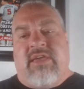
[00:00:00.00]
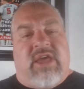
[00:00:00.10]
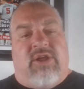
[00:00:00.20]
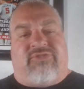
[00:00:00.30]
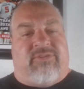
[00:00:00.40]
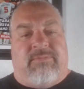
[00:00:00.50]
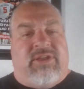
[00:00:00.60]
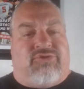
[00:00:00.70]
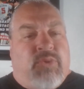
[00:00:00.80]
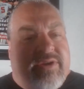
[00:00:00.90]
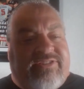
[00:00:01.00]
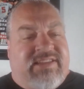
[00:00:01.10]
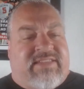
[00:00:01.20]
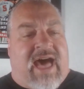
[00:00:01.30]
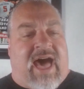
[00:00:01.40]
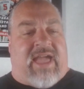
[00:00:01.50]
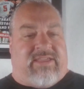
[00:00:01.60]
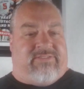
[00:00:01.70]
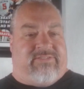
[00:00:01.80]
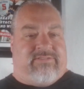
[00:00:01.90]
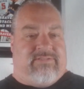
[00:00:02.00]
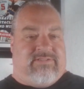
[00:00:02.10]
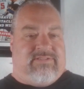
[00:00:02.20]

you know, some little twisty ties?